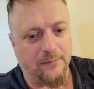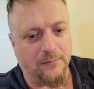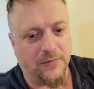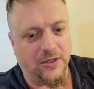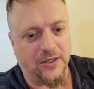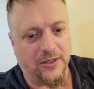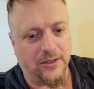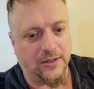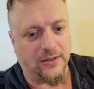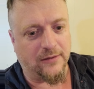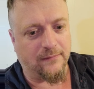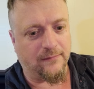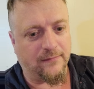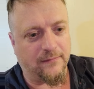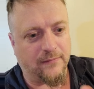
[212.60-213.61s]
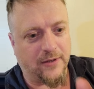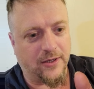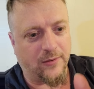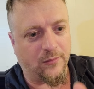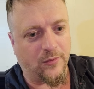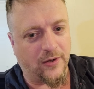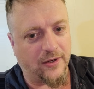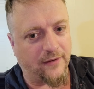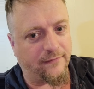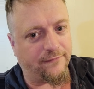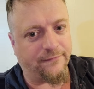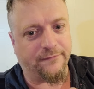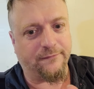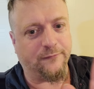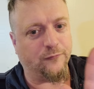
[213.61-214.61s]
me and my
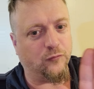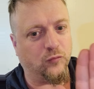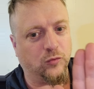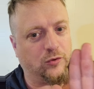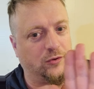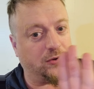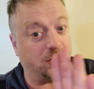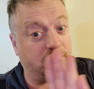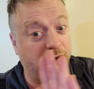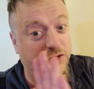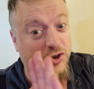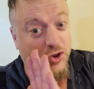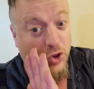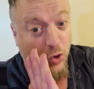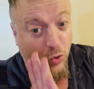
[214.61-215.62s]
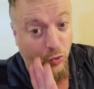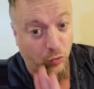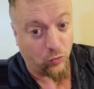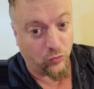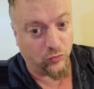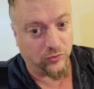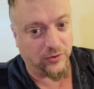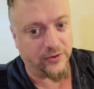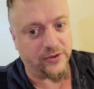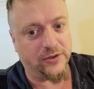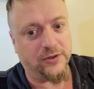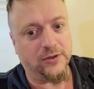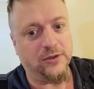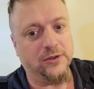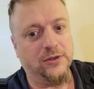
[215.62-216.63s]
wife were totally
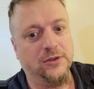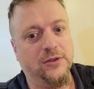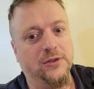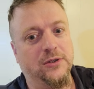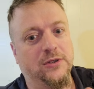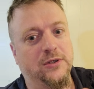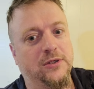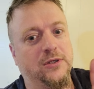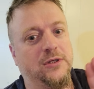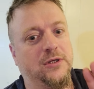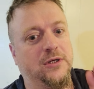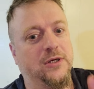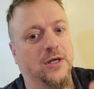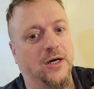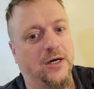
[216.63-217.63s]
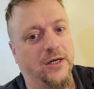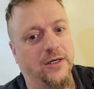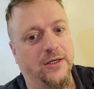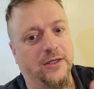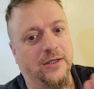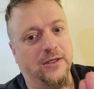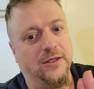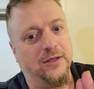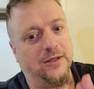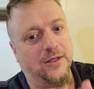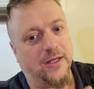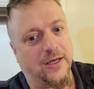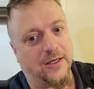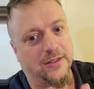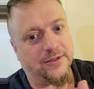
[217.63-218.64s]
not in
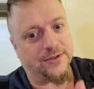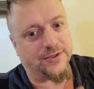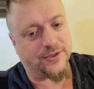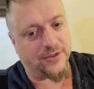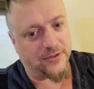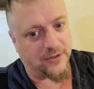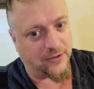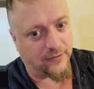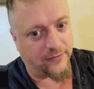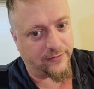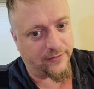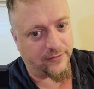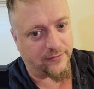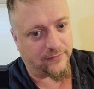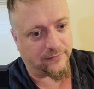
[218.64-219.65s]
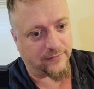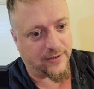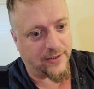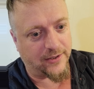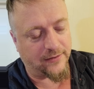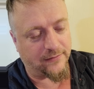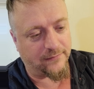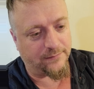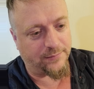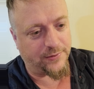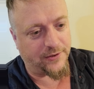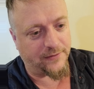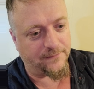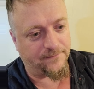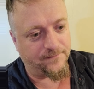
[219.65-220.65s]
that scenario, right?
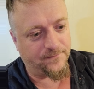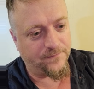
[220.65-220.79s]
But